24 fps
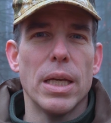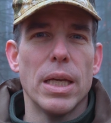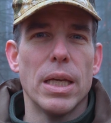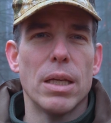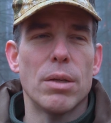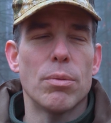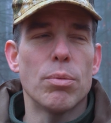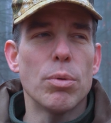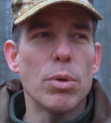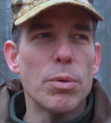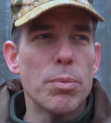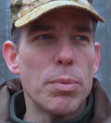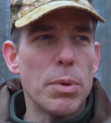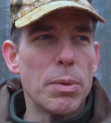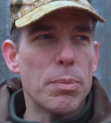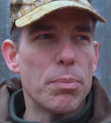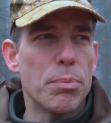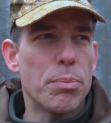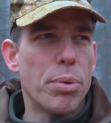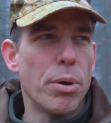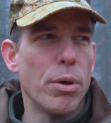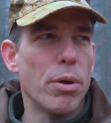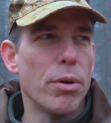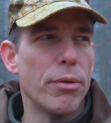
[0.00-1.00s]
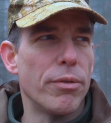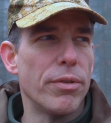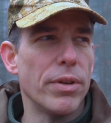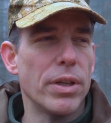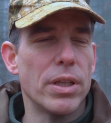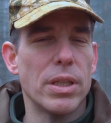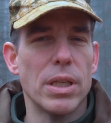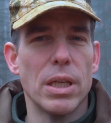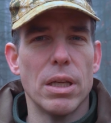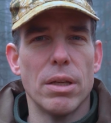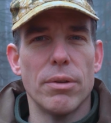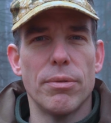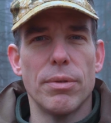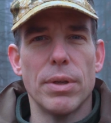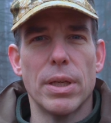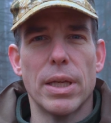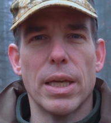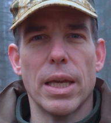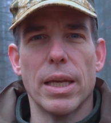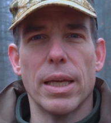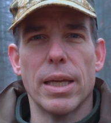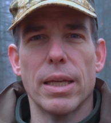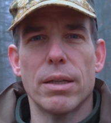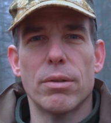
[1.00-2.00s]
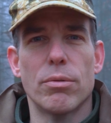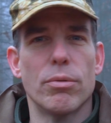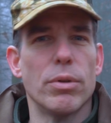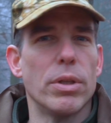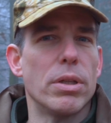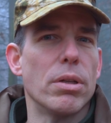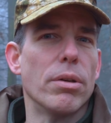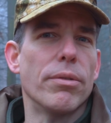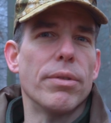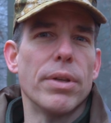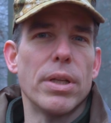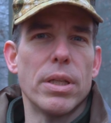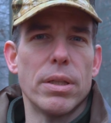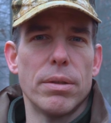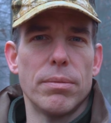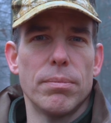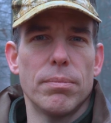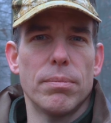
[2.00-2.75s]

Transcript: it would be perfect if we can get rid of it.